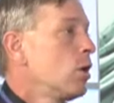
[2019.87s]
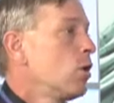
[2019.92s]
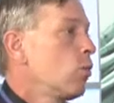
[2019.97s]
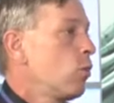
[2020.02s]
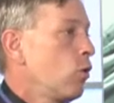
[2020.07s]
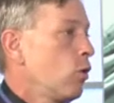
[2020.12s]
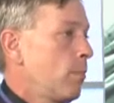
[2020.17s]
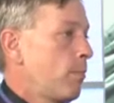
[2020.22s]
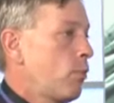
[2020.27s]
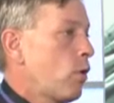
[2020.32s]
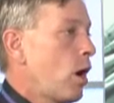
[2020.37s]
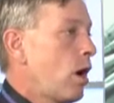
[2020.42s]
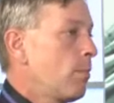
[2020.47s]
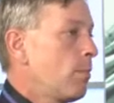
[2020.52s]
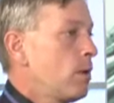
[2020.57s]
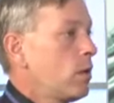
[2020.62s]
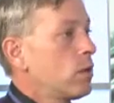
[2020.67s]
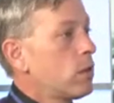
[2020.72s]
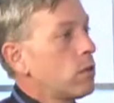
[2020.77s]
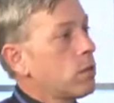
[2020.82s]
Well, the
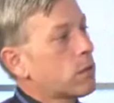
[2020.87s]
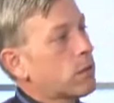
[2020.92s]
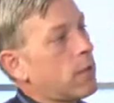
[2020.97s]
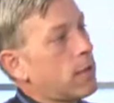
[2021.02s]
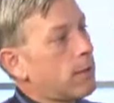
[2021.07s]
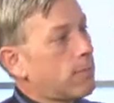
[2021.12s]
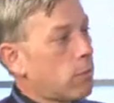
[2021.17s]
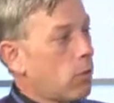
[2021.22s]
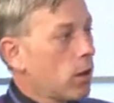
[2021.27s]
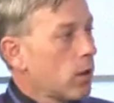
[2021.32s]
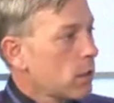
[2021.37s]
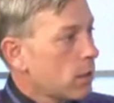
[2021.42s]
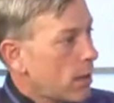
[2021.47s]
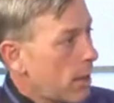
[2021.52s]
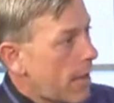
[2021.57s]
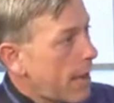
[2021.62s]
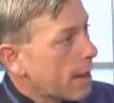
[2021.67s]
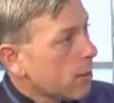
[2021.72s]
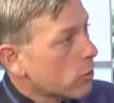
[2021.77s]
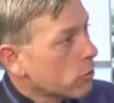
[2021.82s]
problem is instead of bringing the
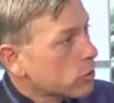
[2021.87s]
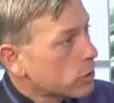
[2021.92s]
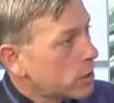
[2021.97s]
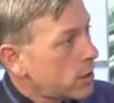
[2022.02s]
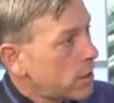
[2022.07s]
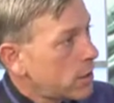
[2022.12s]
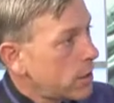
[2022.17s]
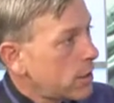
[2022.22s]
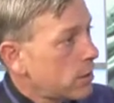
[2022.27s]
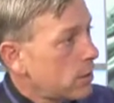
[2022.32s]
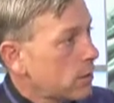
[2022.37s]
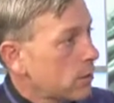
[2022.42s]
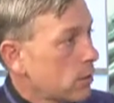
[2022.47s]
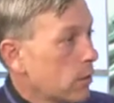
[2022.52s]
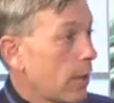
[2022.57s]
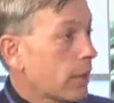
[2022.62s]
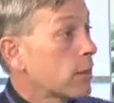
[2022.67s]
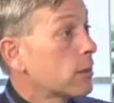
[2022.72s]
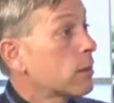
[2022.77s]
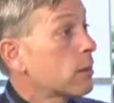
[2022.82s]
hackers in
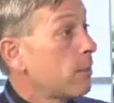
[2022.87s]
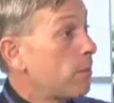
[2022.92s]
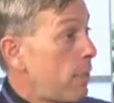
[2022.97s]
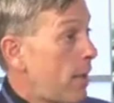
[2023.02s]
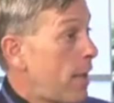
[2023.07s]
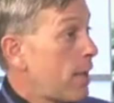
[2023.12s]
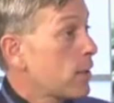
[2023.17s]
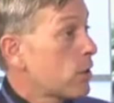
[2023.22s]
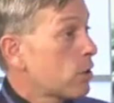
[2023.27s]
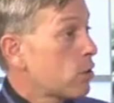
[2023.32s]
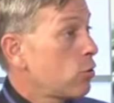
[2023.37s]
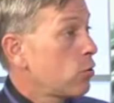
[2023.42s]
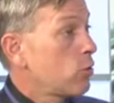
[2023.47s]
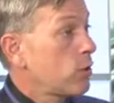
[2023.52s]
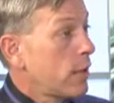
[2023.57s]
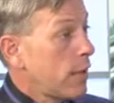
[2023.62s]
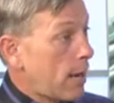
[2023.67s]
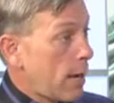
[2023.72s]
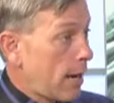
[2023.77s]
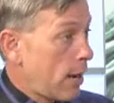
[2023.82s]
like the banks do,
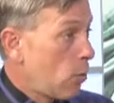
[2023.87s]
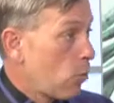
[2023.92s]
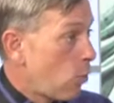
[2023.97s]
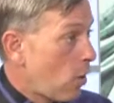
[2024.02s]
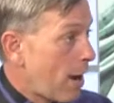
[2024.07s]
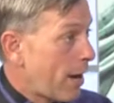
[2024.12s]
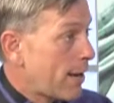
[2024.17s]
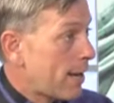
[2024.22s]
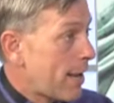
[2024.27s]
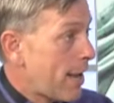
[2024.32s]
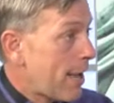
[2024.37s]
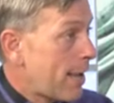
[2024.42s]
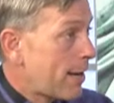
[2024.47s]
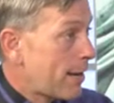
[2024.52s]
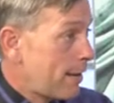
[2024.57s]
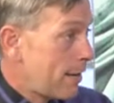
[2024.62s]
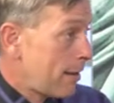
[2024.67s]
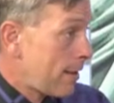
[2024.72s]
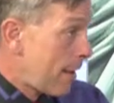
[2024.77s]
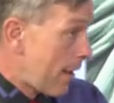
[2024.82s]
they hire white hat
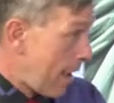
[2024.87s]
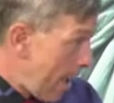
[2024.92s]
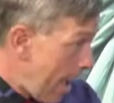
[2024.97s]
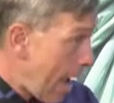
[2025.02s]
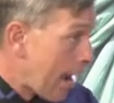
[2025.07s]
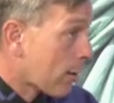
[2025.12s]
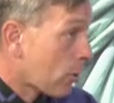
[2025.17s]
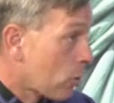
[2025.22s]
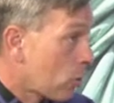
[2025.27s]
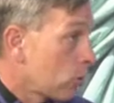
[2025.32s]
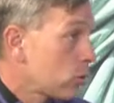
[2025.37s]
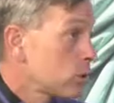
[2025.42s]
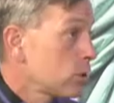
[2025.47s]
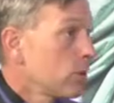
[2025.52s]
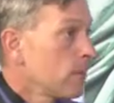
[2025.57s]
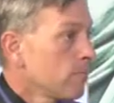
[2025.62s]
hackers